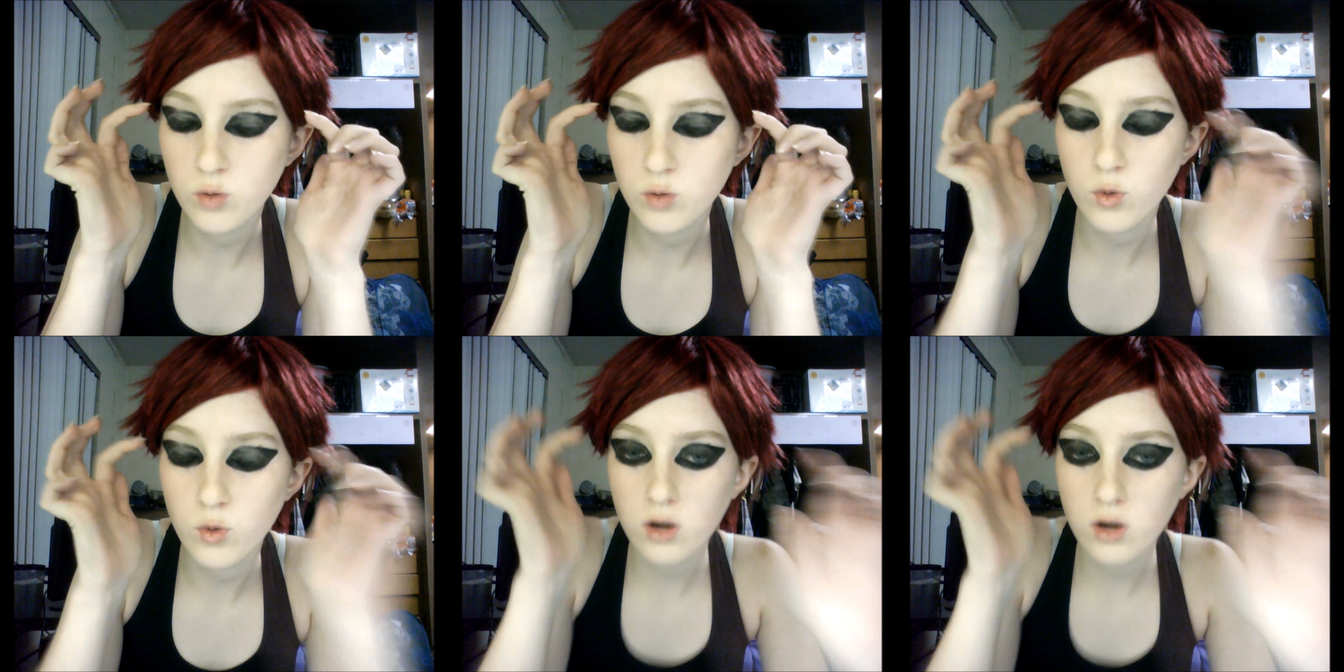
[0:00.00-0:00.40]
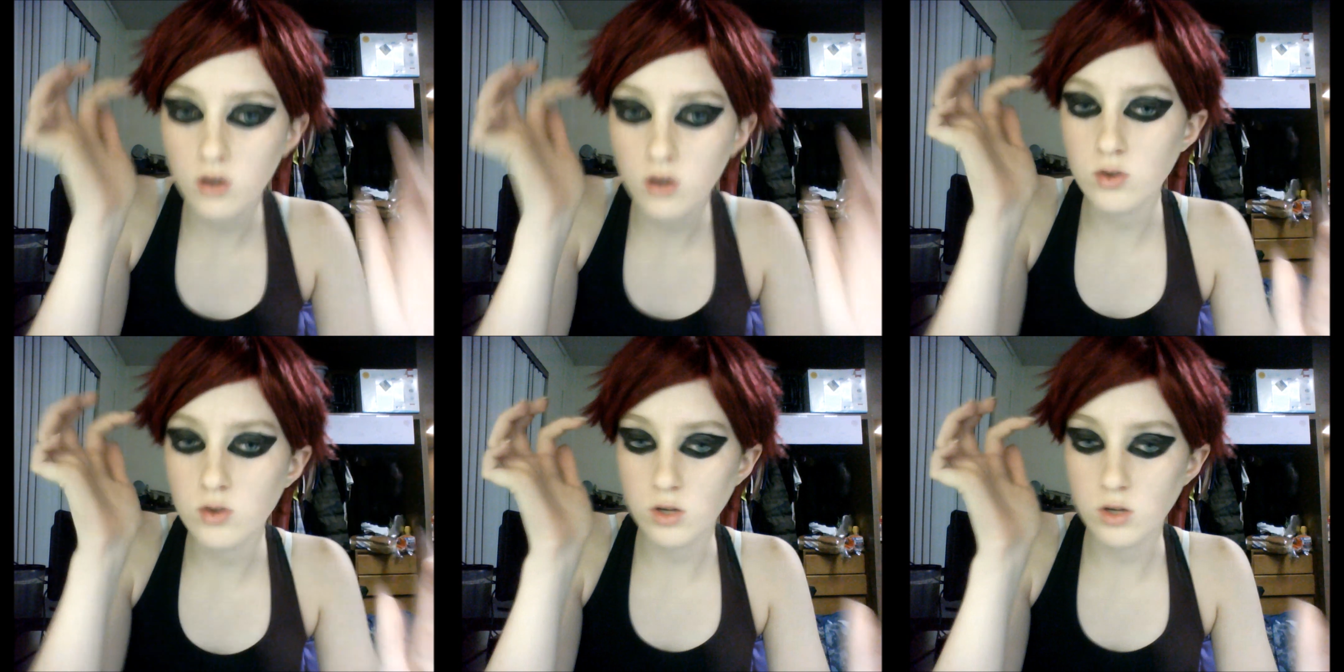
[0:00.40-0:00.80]
One
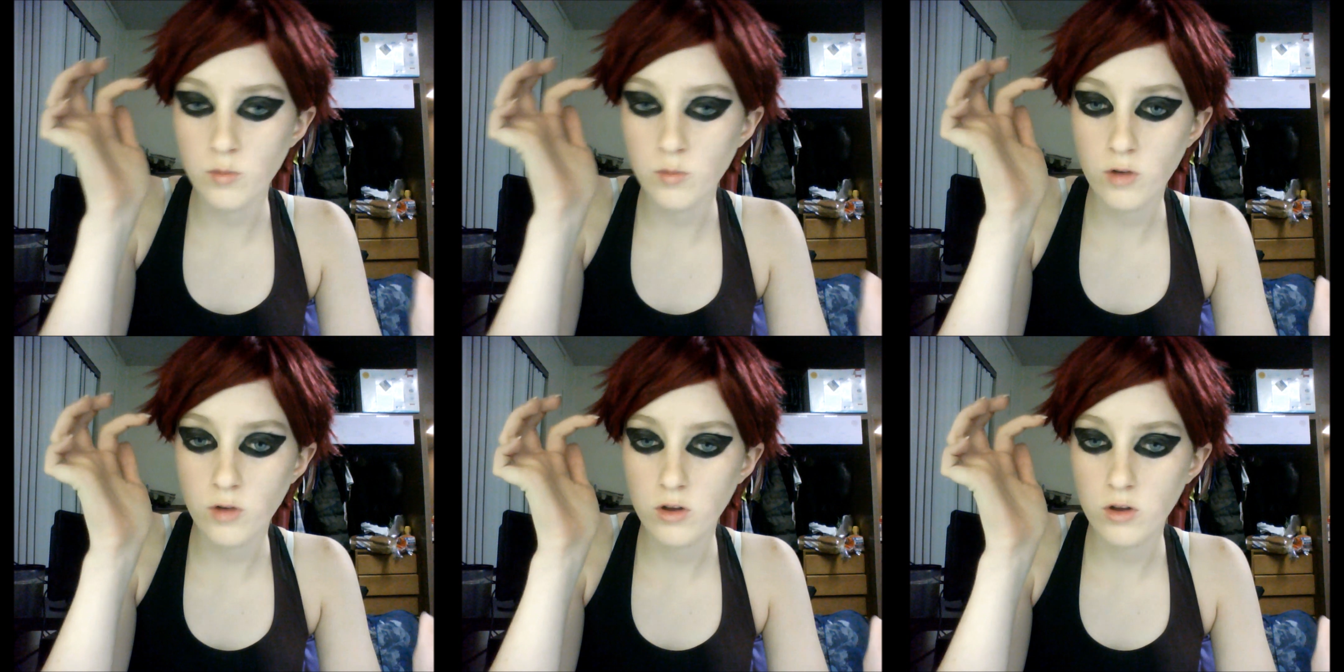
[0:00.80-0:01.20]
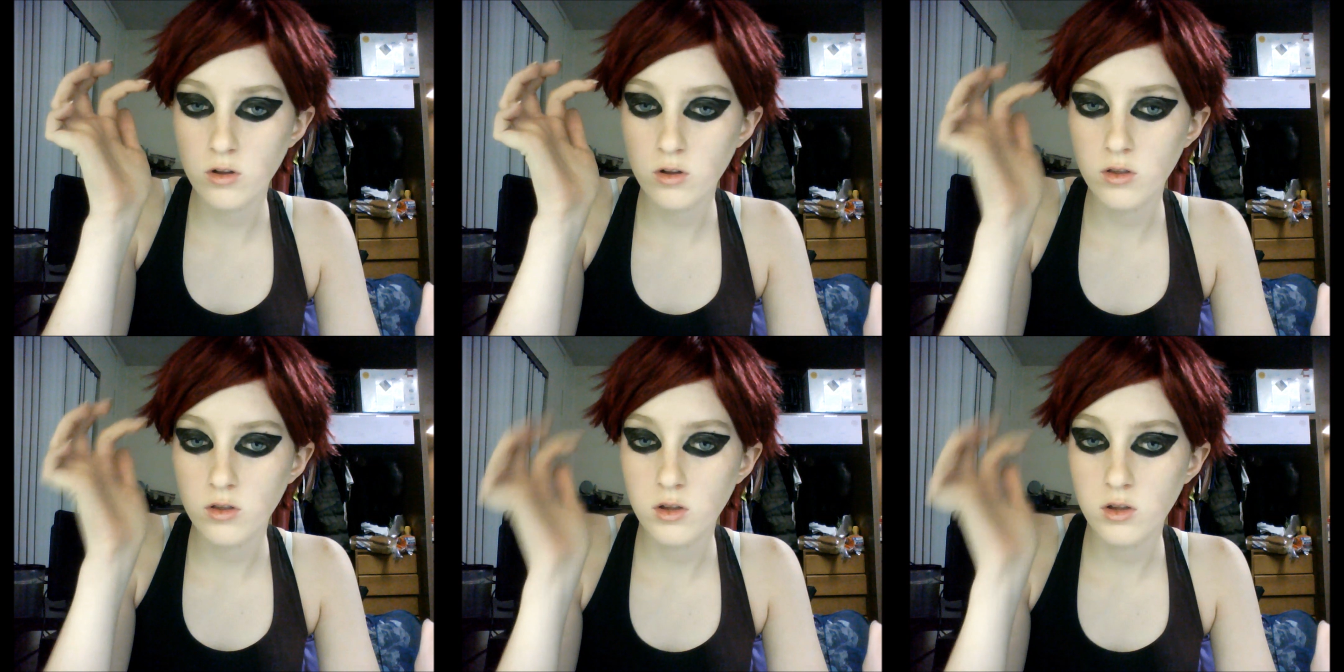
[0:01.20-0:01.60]
goes up farther
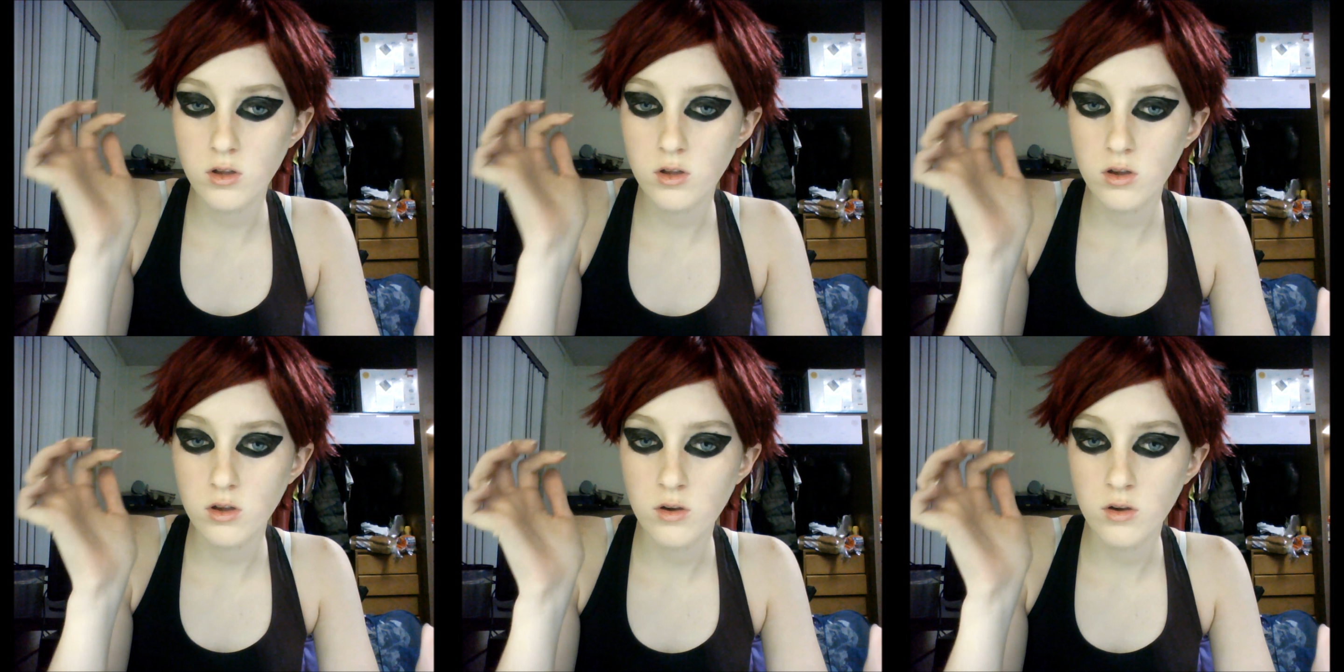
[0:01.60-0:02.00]
than the other.